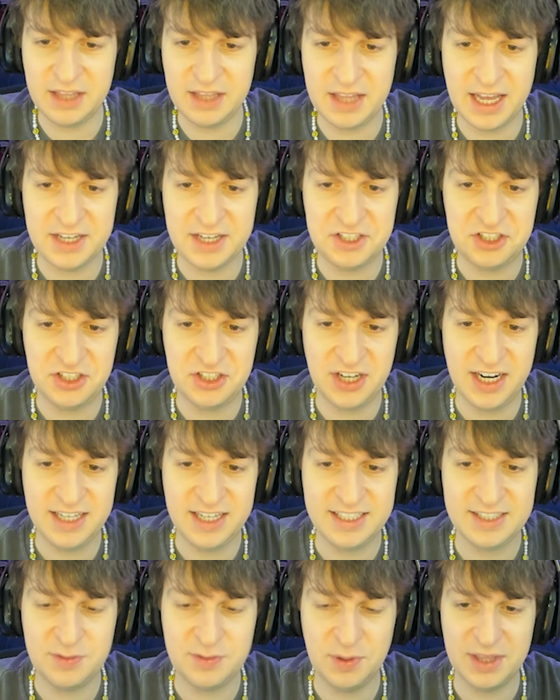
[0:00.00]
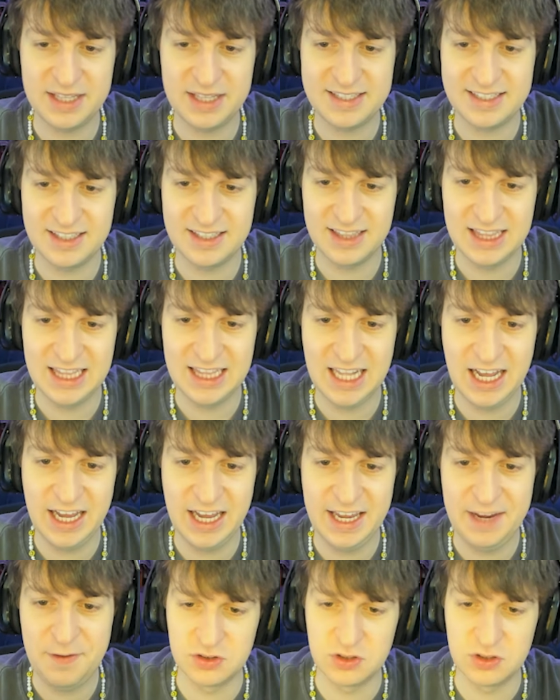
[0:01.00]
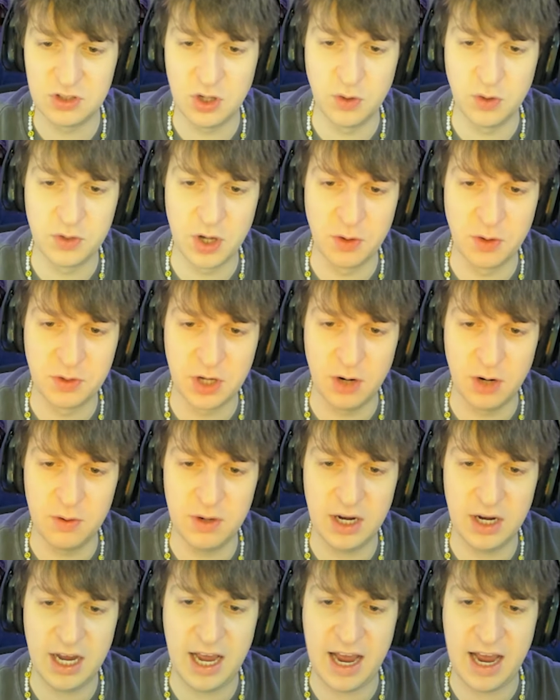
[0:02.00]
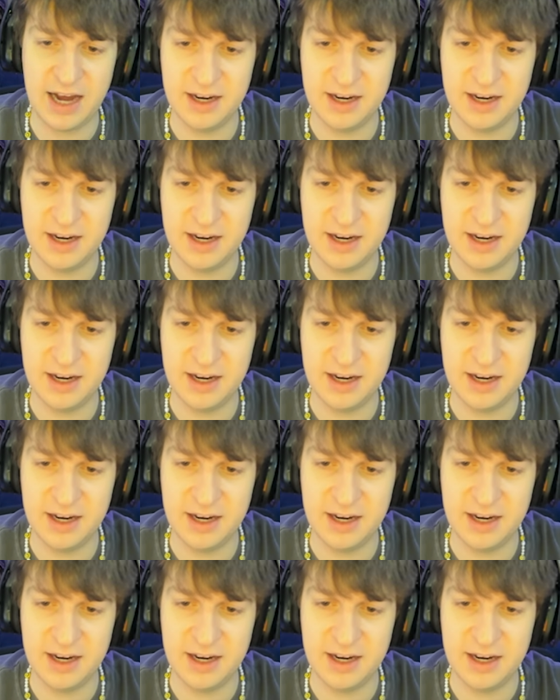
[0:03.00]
that chest with its life. Go, go, go. Ah,